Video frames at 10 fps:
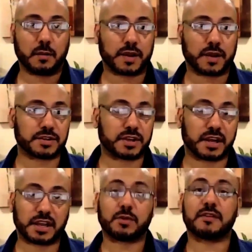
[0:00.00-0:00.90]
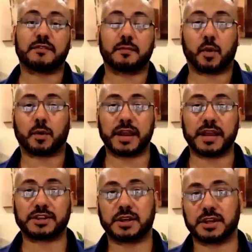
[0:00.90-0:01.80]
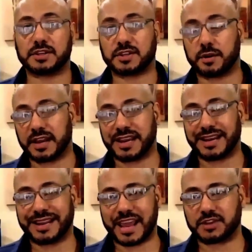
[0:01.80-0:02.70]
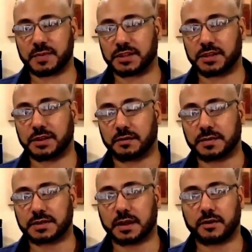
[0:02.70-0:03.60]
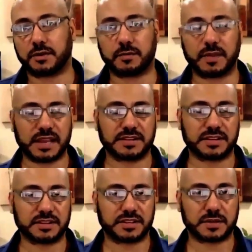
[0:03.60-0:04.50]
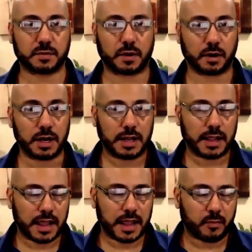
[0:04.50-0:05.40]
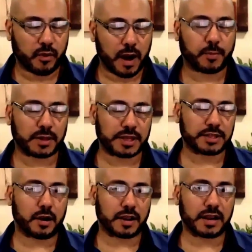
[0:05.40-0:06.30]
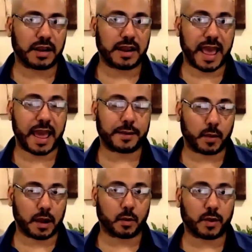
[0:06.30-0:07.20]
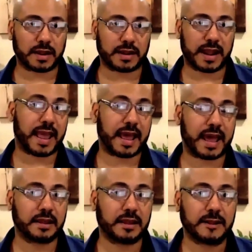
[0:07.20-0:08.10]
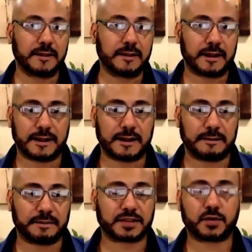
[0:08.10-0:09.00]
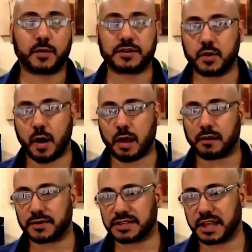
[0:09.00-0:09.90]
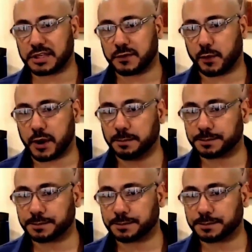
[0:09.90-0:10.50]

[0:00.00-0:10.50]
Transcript: which is going to give you even more reach, and so you're getting engagement too. So there are many instances where a properly targeted, well-written ad is going to do all of those things for you.